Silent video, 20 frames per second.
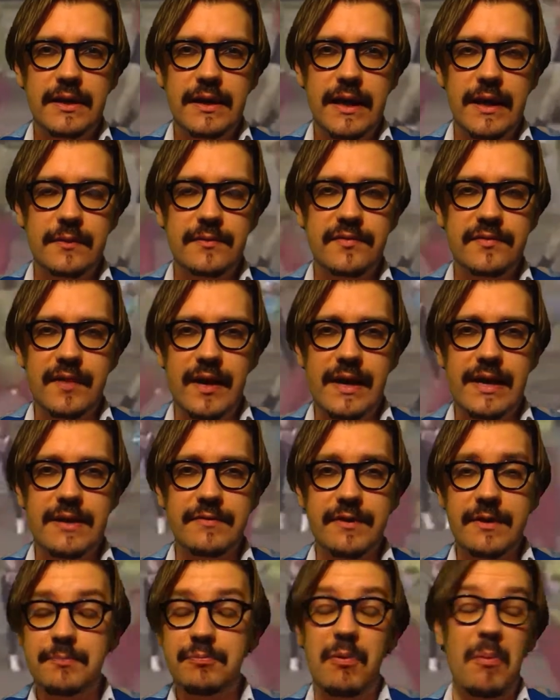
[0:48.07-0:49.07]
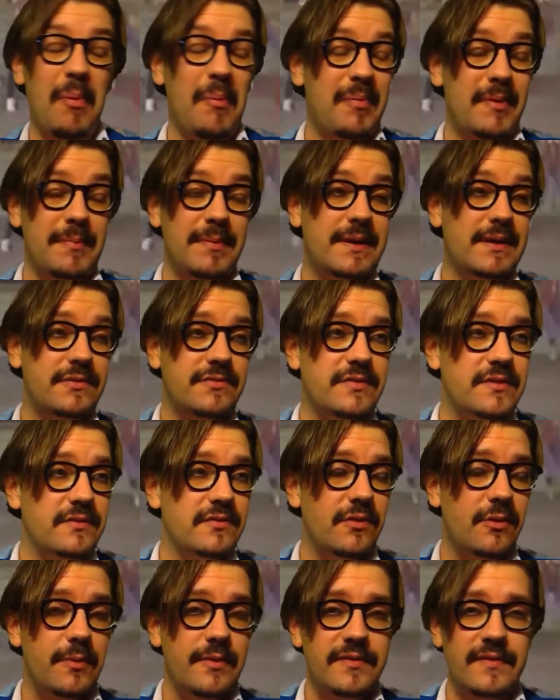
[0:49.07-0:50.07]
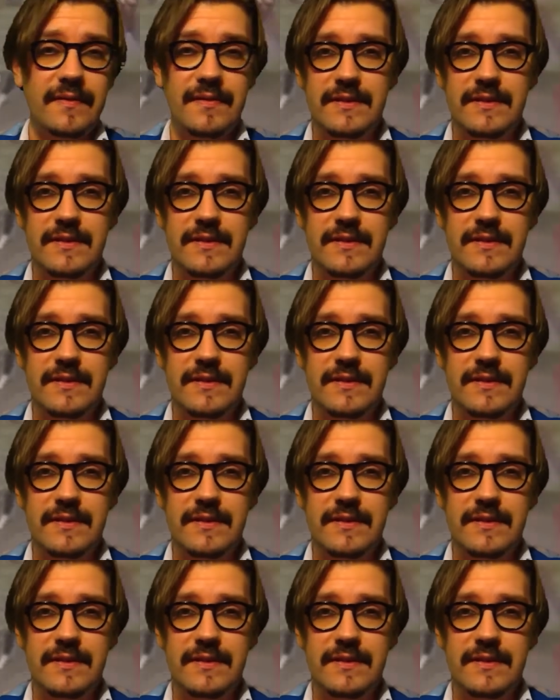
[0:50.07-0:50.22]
Outside of it, probably because she's always